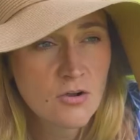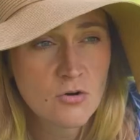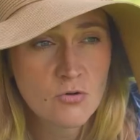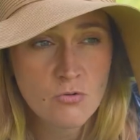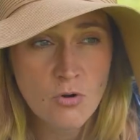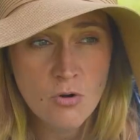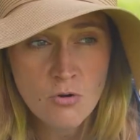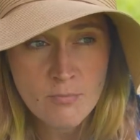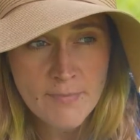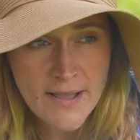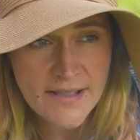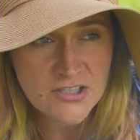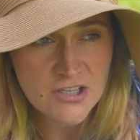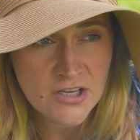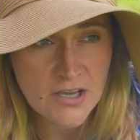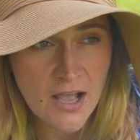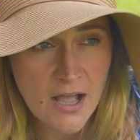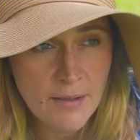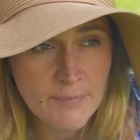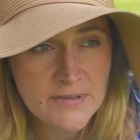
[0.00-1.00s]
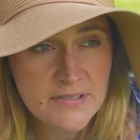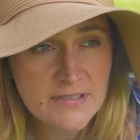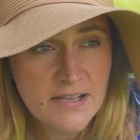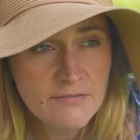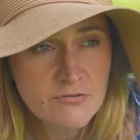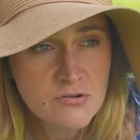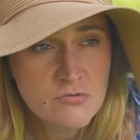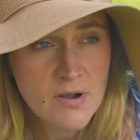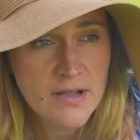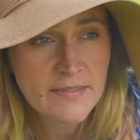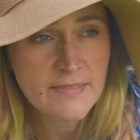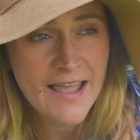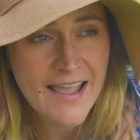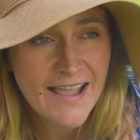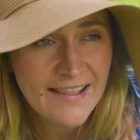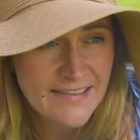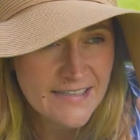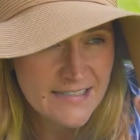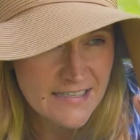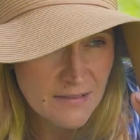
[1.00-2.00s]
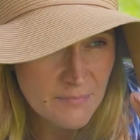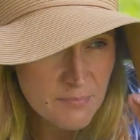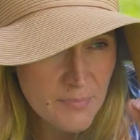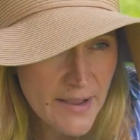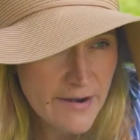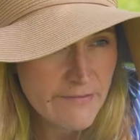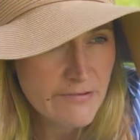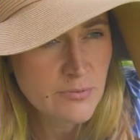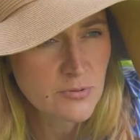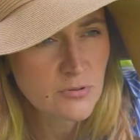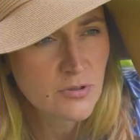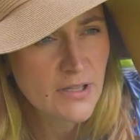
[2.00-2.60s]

Wrong matching happens everywhere and is unbearable